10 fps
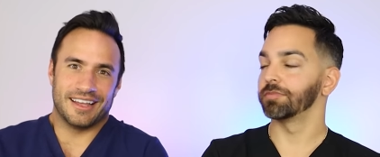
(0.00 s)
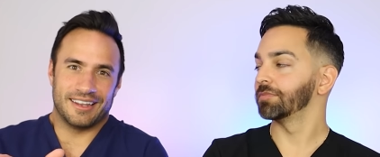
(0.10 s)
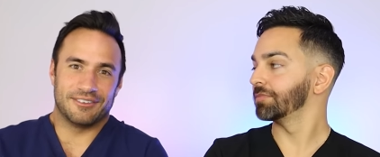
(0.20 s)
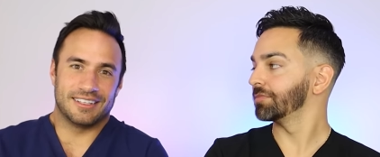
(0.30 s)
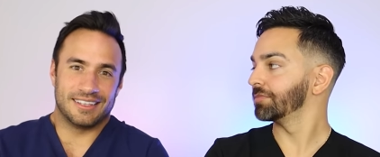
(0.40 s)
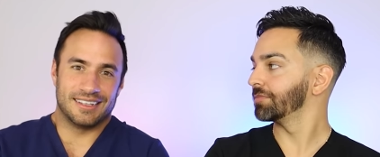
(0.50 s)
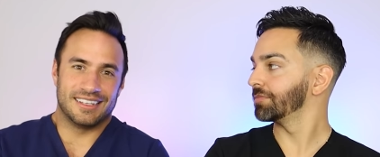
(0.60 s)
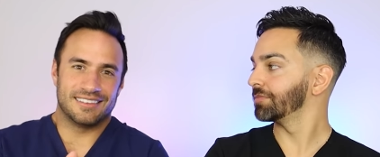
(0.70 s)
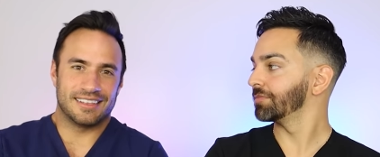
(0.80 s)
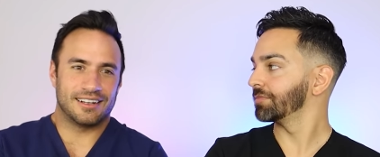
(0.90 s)
Speaker 1: not
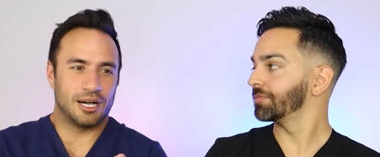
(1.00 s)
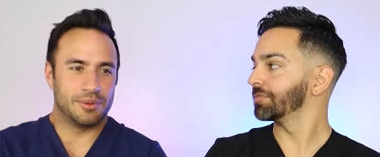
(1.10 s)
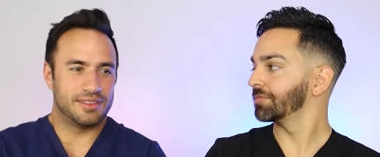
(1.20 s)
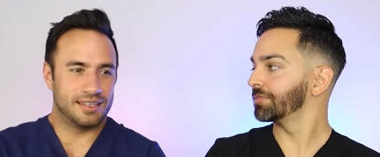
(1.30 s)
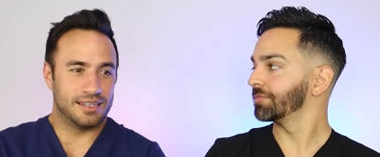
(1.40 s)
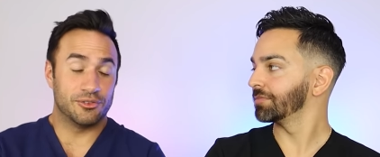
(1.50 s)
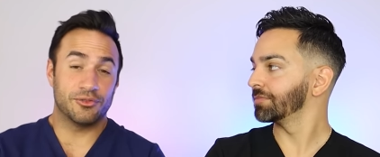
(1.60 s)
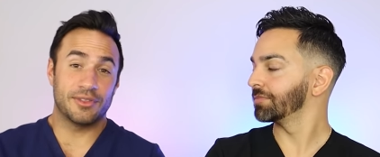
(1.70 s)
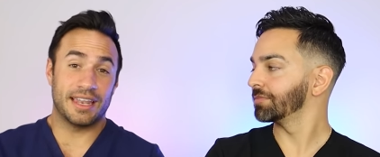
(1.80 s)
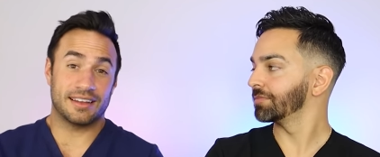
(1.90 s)
everything is that common thing. And
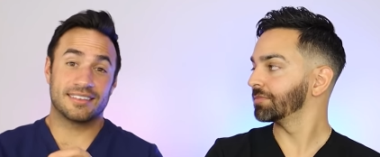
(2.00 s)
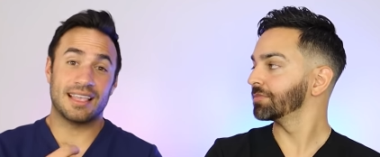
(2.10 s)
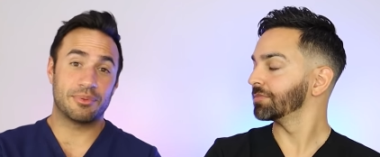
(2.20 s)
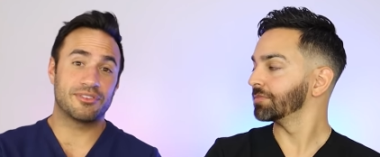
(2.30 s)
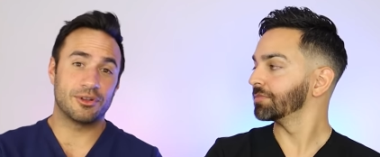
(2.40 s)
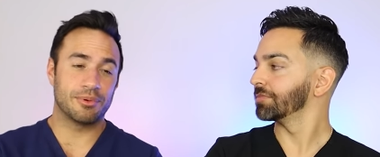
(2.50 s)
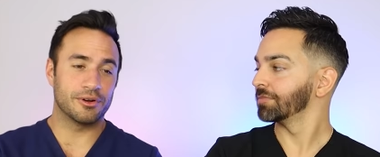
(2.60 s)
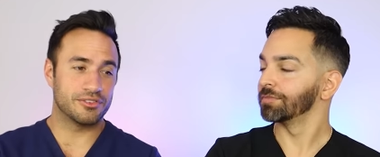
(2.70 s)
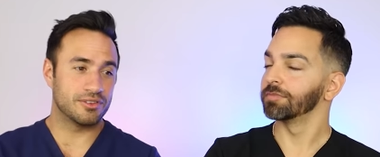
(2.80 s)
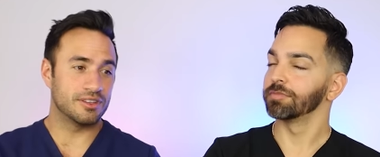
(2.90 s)
for that exceptional
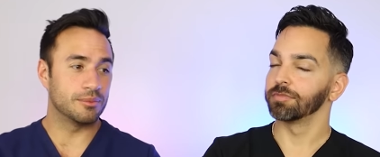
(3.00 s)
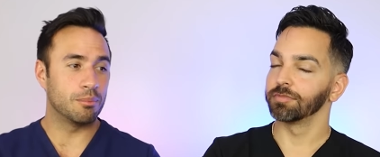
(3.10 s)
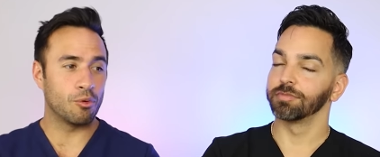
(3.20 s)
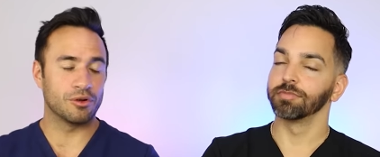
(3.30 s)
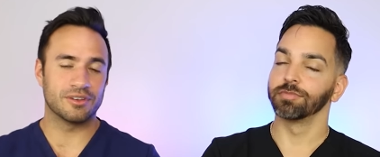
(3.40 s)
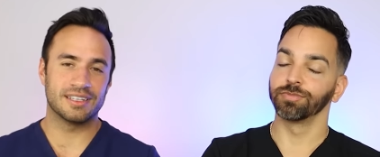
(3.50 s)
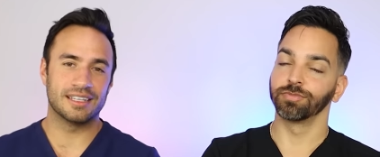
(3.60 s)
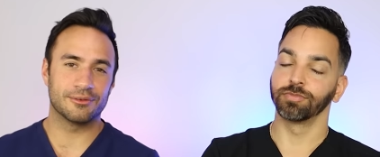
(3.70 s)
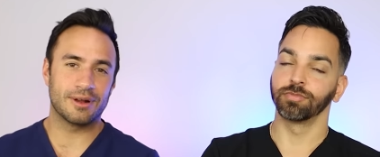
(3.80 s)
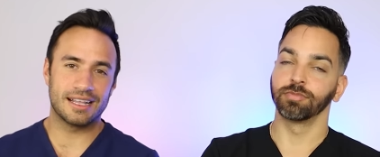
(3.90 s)
person, it's important to
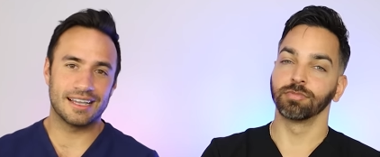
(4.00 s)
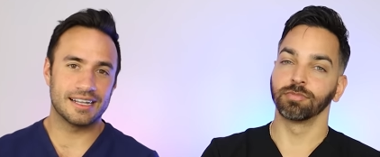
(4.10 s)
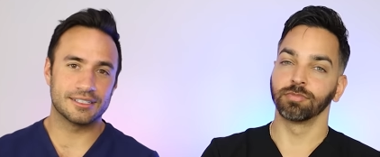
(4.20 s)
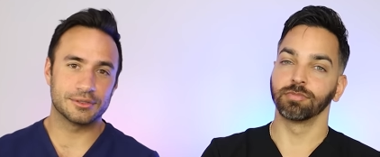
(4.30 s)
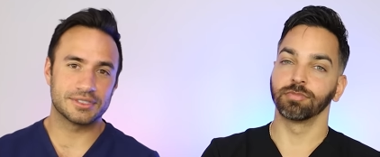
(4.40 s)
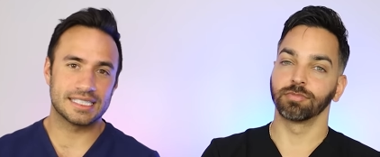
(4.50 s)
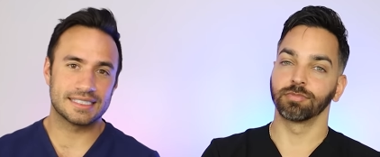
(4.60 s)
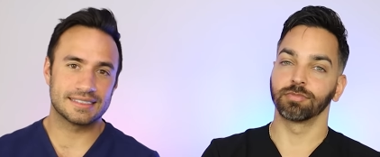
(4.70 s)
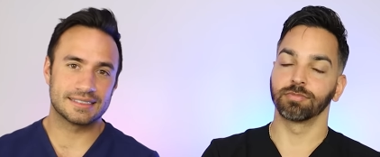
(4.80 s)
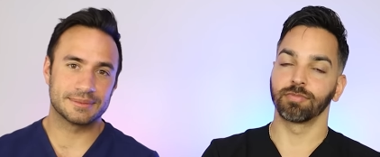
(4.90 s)
get the right
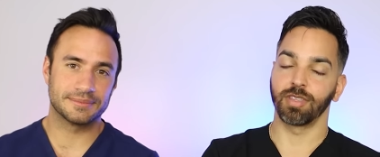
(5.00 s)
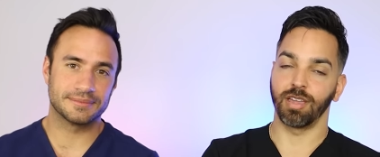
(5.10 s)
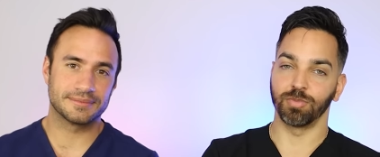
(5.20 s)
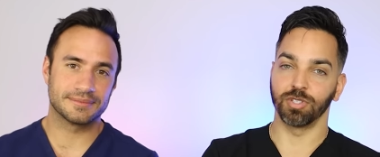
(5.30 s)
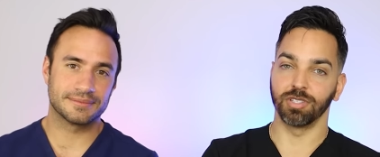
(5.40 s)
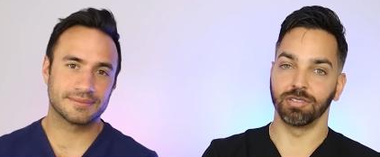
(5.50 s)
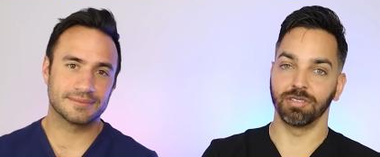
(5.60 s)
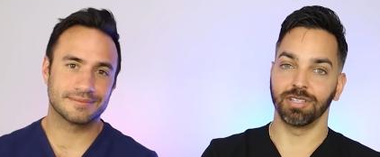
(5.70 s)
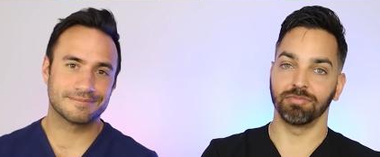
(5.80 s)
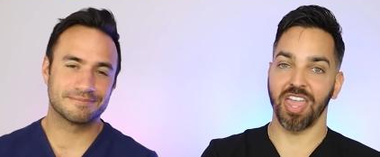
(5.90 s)
diagnosis.
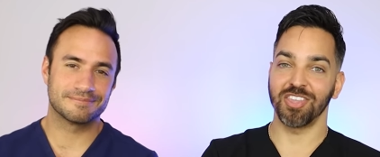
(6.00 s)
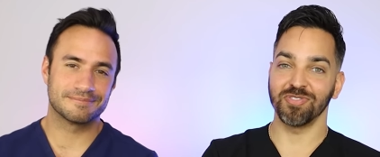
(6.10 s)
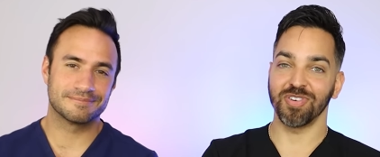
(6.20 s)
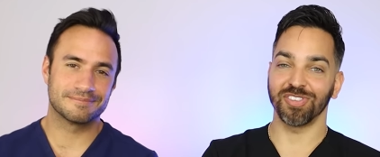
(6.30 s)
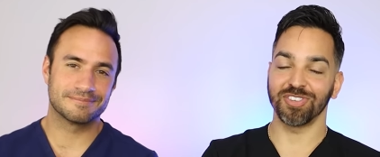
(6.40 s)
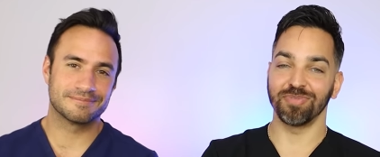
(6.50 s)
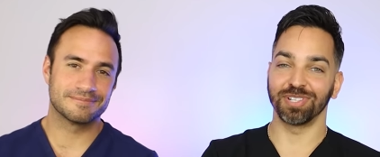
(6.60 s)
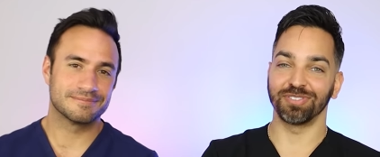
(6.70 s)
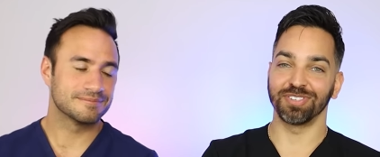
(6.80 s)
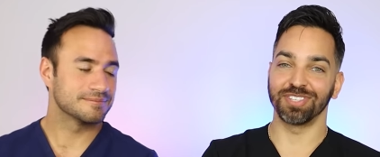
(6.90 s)
Absolutely.
Speaker 2: Thank you all so
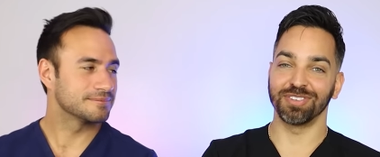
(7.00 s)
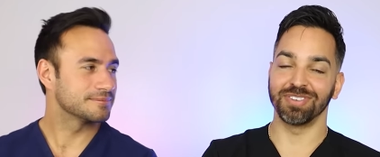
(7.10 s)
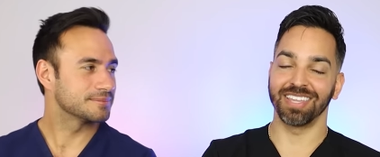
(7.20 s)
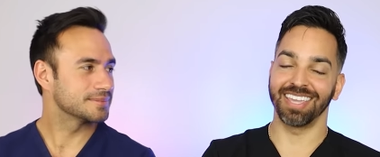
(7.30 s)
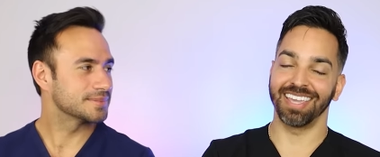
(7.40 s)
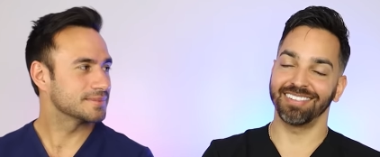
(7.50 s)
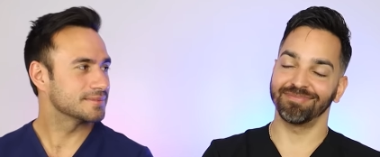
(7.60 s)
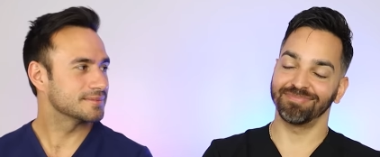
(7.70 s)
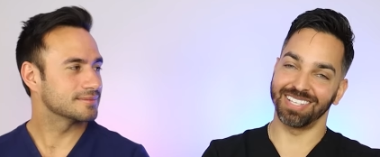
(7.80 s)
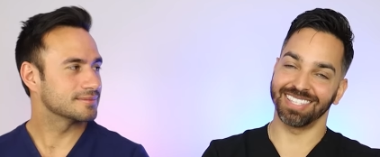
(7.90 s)
much for tuning
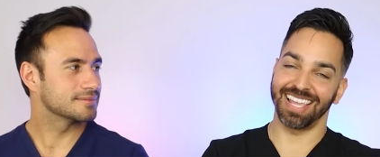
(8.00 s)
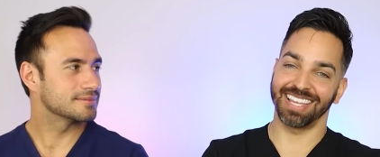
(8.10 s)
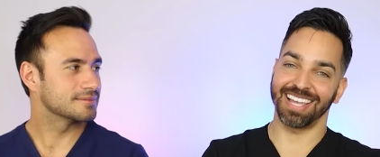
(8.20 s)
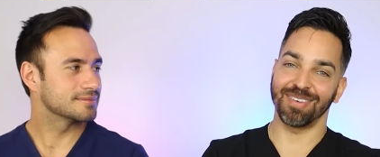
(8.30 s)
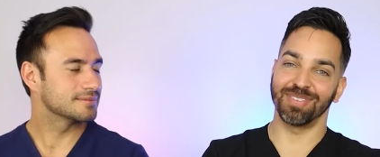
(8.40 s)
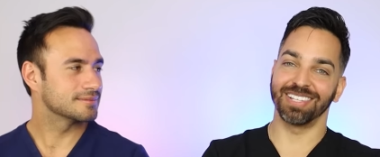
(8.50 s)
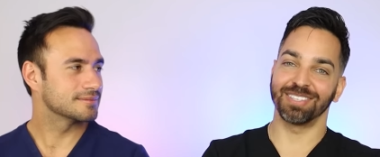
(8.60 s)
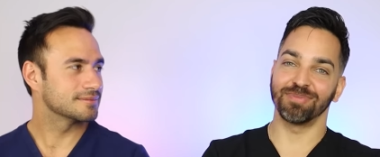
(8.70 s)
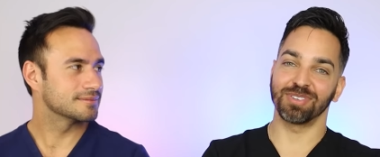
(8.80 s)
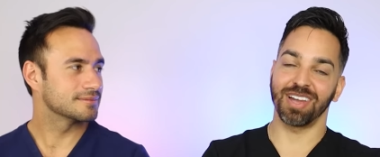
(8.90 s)
in. Please like, comment, and
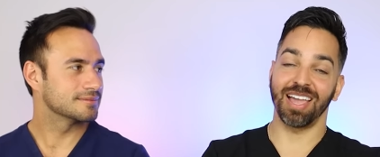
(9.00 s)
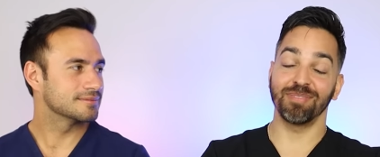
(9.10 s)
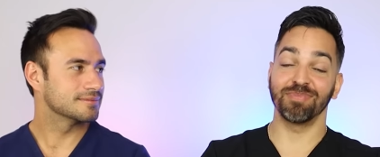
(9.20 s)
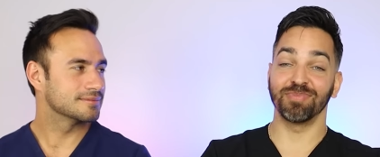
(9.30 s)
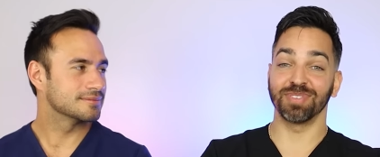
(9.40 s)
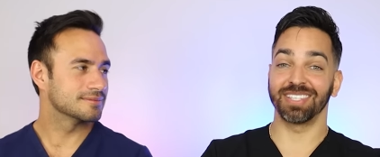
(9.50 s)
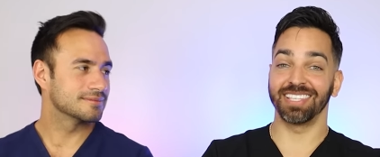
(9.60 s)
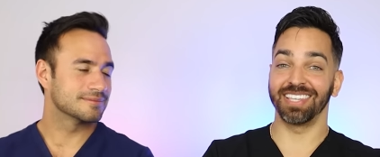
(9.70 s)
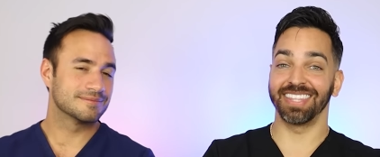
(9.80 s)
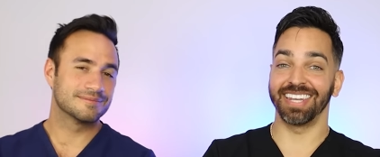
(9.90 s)
subscribe. We'll
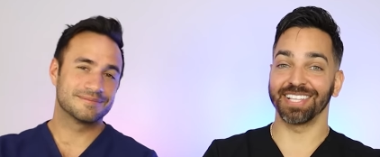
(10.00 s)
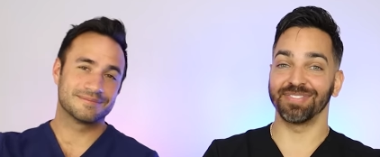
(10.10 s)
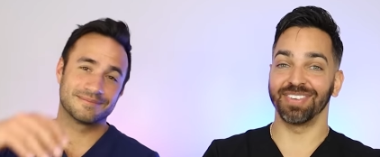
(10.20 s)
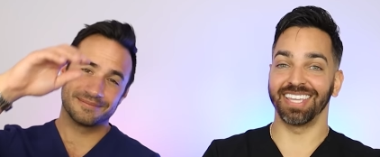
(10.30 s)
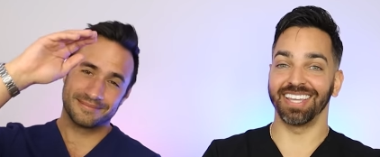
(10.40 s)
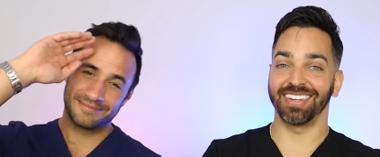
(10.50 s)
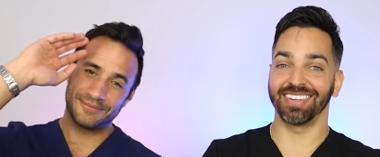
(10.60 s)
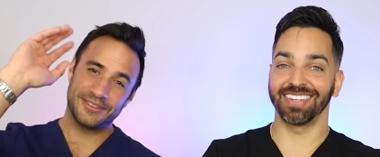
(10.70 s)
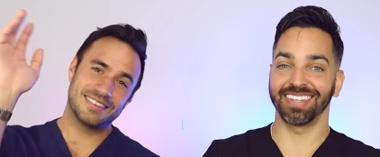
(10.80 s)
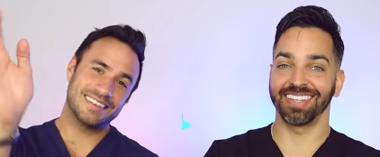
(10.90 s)
see you in the next video.
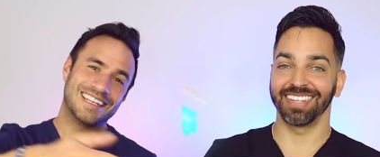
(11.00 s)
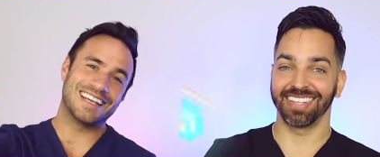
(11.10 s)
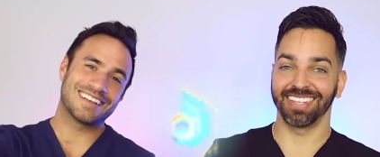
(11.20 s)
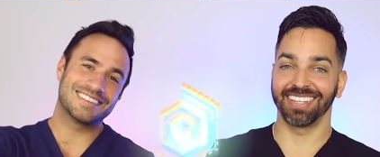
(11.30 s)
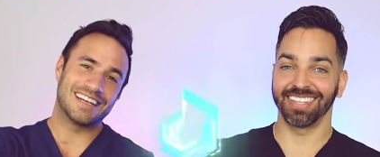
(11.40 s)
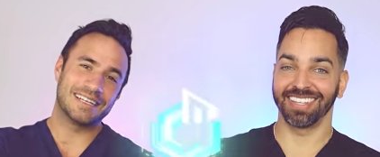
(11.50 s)
See you next